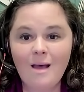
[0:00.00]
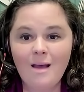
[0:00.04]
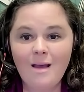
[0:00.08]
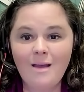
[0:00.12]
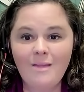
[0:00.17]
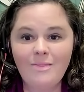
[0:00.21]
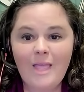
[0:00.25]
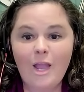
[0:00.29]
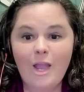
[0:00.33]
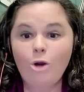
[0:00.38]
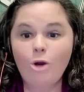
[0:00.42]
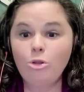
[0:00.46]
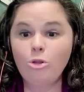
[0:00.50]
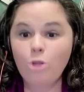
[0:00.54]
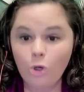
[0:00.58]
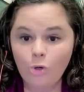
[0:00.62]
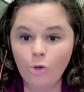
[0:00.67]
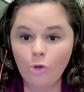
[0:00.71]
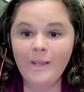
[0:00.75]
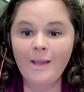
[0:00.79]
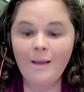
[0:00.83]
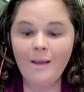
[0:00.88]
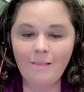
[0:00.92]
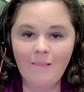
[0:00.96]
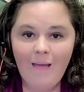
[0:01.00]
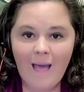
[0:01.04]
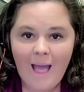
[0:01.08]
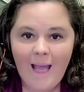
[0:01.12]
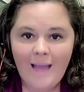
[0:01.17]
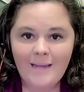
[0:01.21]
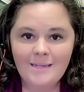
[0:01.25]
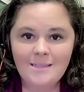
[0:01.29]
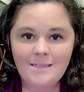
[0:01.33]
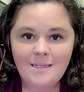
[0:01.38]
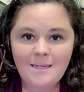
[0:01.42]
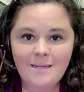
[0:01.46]
they are learning a
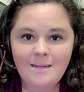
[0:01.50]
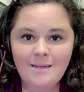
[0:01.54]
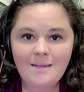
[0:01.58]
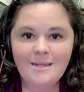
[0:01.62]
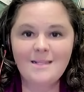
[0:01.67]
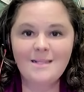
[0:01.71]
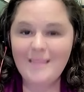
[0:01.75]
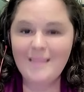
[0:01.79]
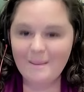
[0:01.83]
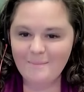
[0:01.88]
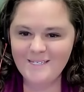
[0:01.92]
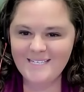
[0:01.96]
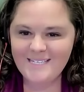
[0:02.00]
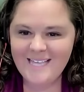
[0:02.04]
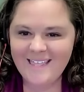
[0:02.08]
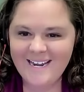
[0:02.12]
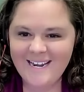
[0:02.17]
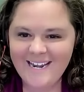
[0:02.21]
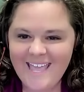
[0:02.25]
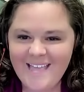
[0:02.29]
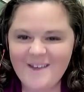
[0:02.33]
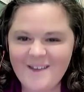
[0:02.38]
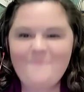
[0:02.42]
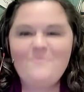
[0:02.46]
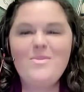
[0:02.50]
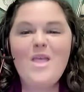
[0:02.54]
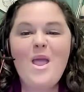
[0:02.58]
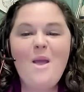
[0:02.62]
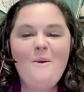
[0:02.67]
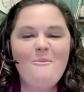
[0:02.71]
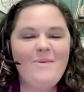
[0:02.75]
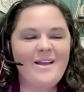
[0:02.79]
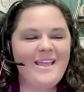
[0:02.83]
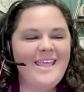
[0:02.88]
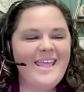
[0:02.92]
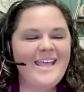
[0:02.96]
lot. Let me say that again.
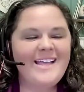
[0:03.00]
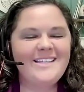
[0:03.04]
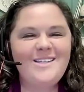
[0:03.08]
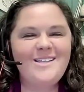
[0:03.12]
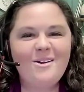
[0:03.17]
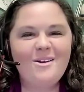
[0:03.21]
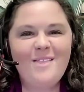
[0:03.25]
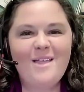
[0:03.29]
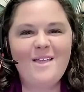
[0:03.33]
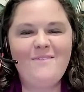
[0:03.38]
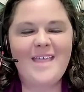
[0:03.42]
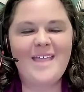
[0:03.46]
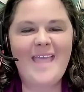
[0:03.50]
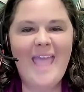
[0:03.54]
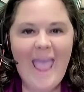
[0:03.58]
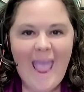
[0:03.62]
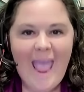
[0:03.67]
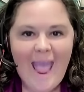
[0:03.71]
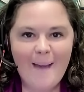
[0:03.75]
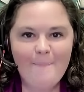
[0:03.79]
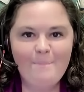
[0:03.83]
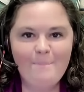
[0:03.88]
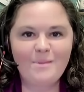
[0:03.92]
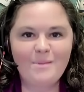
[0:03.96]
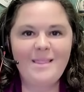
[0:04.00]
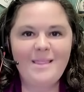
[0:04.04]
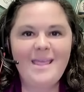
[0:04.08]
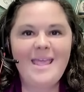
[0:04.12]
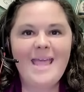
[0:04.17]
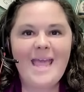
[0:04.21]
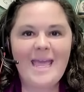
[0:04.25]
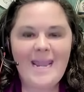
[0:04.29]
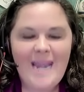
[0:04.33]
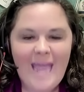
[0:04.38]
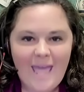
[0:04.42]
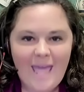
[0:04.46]
When kids are living
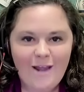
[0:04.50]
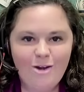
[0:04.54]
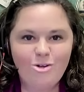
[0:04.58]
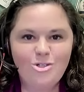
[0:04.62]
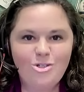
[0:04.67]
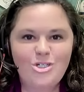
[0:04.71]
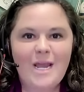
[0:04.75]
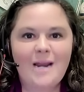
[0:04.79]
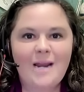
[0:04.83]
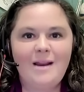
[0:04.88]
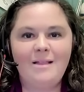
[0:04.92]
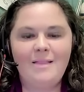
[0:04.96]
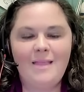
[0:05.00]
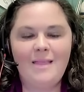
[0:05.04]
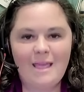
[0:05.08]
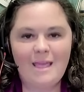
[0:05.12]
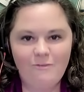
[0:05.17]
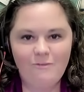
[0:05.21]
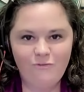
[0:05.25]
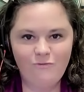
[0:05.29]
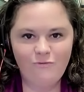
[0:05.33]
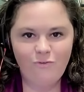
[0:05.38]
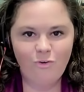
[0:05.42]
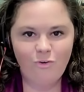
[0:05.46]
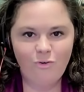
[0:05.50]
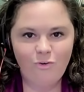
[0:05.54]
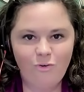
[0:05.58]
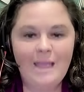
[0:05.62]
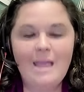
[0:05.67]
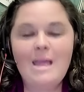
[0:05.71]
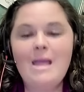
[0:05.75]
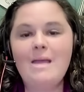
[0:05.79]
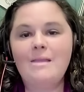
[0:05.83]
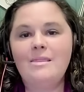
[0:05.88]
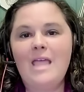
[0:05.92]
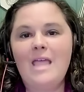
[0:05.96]
happily and energetically and fully,
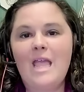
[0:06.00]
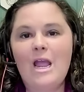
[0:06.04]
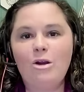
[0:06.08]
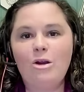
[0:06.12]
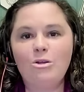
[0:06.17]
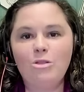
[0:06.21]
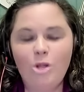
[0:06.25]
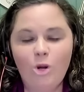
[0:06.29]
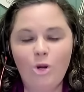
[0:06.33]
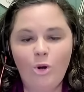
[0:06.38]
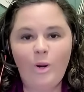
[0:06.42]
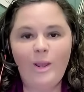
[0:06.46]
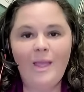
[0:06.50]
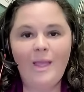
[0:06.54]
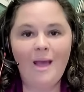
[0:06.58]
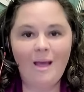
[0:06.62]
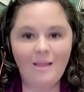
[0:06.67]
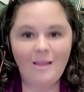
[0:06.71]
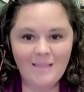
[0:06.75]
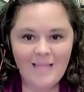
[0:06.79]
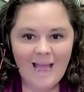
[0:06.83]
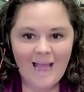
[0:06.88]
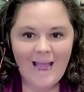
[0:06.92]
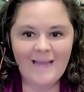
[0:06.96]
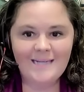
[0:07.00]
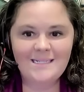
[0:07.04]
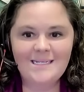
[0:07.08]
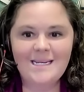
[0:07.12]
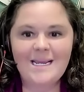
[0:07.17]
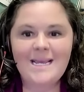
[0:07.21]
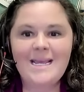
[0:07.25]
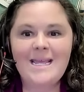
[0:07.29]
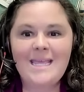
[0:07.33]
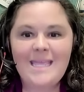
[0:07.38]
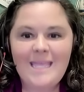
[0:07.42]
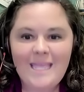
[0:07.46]
they are learning a
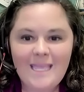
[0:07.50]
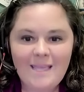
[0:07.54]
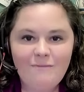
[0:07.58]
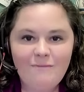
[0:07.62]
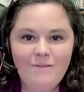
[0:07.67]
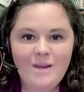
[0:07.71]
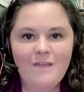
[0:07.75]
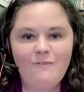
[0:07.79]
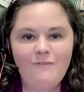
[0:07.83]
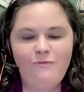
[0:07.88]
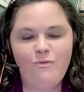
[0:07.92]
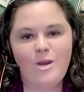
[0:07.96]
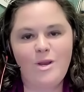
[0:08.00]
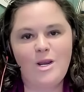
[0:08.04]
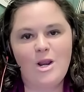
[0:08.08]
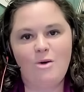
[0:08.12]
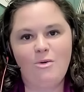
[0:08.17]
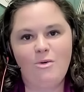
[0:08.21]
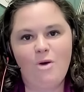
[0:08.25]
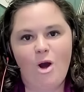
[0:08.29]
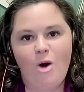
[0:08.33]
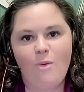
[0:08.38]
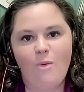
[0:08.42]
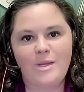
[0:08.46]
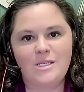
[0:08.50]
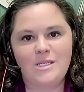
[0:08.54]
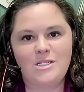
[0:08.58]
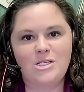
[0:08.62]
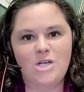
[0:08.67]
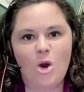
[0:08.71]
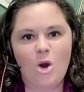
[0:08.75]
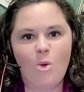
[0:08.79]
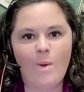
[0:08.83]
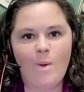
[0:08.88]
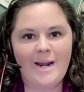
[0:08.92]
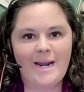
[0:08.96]
lot, even if we don't always
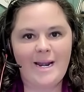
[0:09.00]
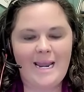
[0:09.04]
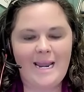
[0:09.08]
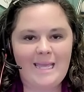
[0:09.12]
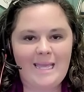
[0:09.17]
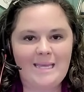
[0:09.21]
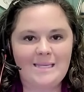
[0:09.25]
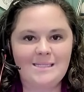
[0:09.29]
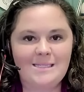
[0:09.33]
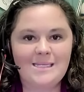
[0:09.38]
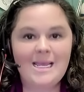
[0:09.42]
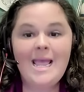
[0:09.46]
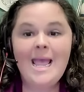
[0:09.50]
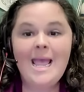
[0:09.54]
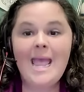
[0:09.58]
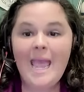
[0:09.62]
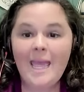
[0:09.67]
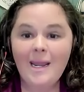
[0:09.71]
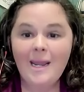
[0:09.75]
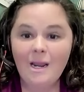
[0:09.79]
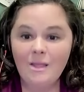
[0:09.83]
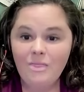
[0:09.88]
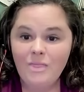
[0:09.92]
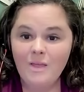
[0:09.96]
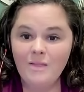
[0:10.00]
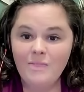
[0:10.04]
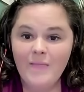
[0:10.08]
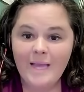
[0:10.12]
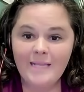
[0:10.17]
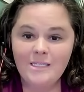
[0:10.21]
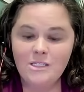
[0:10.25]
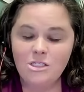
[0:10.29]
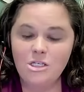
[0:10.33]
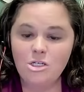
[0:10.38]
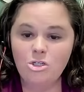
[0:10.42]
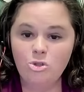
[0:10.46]
know what it is. And I think
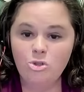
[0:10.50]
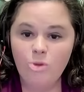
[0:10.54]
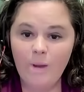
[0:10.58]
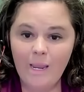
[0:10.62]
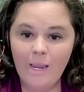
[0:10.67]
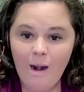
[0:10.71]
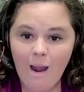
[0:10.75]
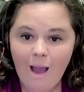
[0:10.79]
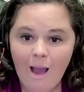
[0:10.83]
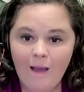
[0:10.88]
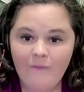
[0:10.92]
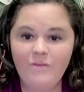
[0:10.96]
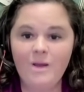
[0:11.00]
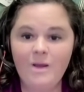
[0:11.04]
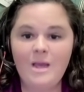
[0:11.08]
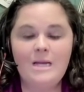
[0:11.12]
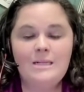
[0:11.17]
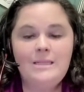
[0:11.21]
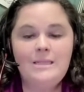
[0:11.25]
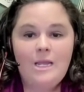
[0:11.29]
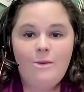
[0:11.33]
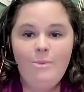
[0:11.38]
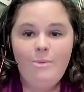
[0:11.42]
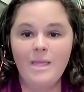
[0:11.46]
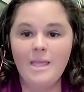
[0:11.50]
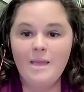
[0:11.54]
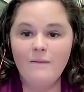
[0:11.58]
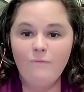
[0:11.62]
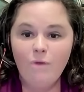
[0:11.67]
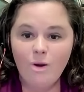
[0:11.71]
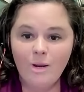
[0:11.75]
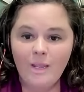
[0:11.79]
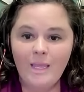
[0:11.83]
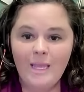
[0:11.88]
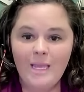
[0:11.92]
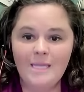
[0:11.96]
that's the trade off. Like we give
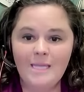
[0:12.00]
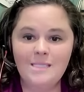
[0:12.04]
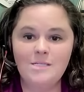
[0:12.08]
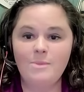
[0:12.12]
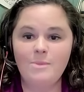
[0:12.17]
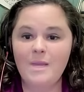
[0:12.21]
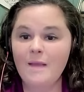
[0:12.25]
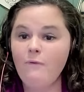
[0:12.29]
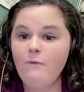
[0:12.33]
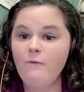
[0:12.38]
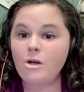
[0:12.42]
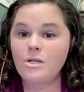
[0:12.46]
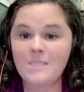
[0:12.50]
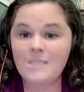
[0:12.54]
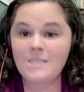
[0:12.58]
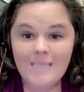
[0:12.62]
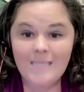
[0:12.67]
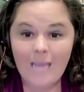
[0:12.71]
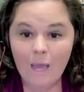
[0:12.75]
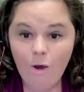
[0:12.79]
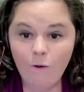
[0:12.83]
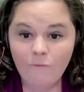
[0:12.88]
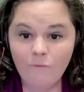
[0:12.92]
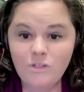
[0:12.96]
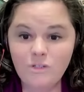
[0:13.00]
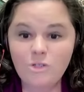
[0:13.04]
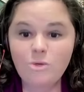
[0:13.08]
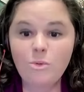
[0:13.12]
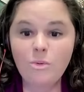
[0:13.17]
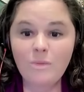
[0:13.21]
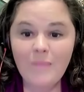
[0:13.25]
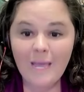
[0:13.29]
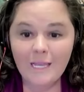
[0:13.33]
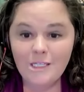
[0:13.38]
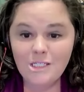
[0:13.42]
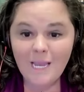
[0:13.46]
our kids and we give ourselves.
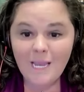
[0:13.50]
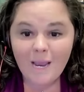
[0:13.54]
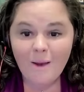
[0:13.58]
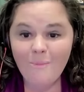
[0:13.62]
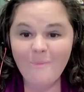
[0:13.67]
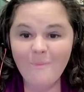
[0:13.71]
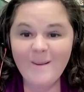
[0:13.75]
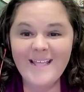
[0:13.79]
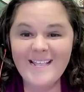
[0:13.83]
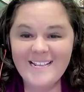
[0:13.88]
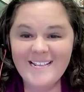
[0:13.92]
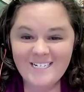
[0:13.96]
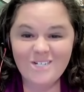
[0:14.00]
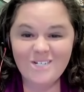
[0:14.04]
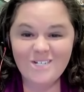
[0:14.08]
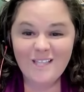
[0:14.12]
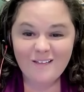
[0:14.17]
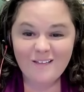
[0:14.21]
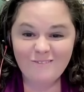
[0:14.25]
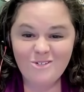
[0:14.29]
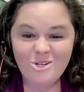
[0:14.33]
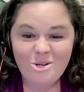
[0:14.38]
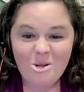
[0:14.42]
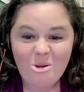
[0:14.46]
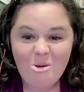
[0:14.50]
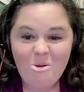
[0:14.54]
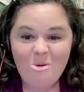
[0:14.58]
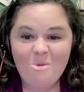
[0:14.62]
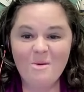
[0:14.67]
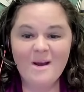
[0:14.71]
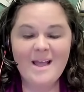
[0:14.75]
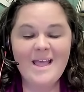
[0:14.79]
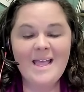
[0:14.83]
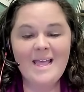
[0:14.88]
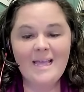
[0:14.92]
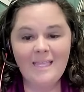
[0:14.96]
That's how we should live too.